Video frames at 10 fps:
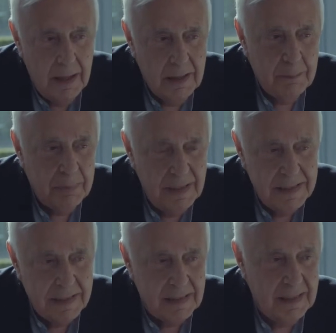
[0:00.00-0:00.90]
the
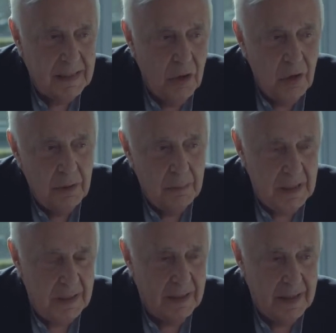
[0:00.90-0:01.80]
political
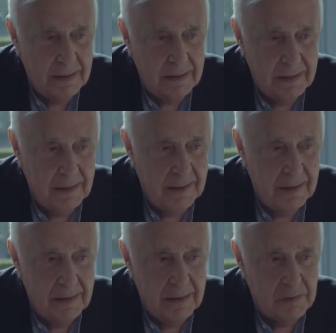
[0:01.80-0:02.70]
economy then
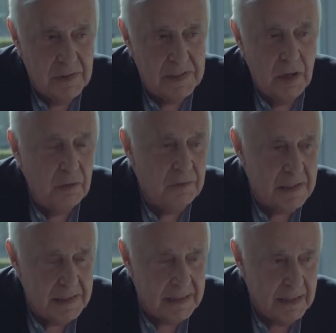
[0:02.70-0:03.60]
resolved
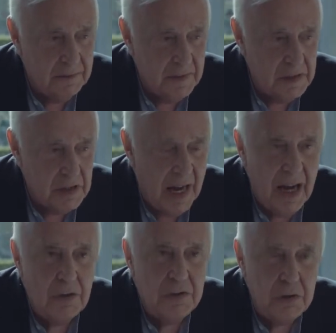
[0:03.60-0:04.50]
itself into
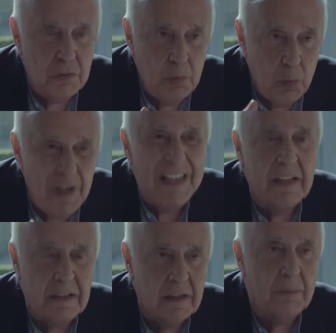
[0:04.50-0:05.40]
how do you
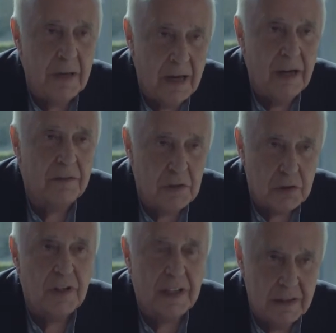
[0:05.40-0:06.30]
weaken the power of the
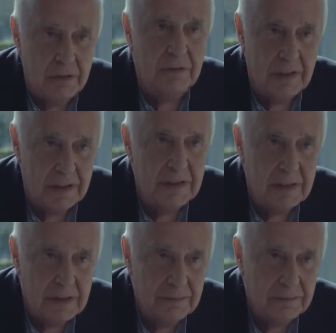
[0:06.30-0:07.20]
trade unions.
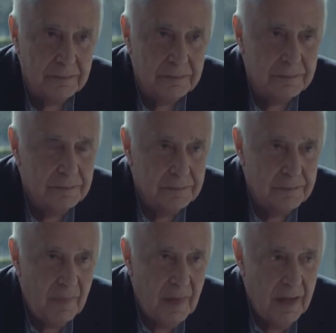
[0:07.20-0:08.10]

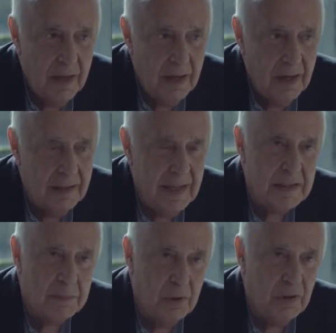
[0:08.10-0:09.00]

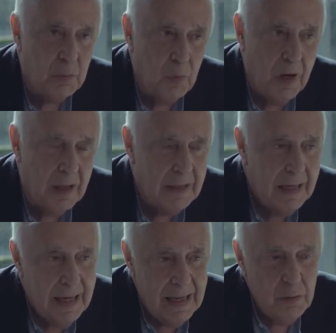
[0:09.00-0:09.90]
That's point one.
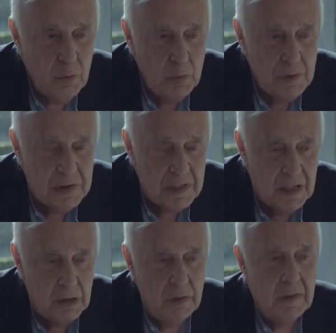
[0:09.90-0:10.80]
And
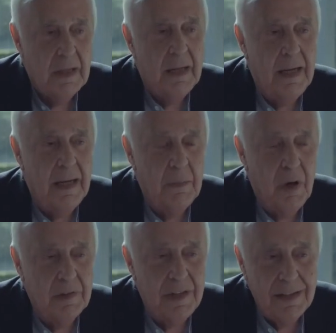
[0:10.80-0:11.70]
also,
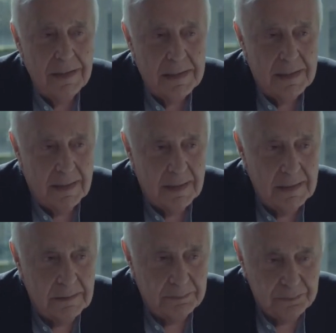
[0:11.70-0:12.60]
on the other
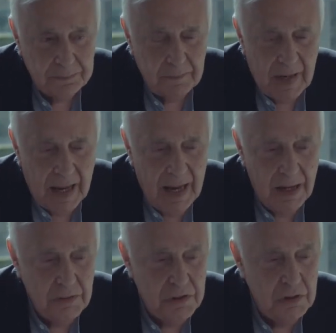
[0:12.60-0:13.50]
side,
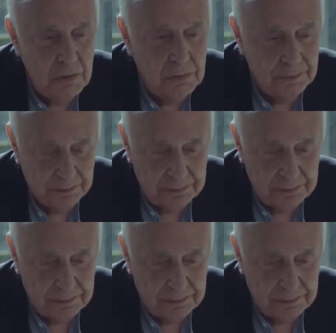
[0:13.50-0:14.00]
how do you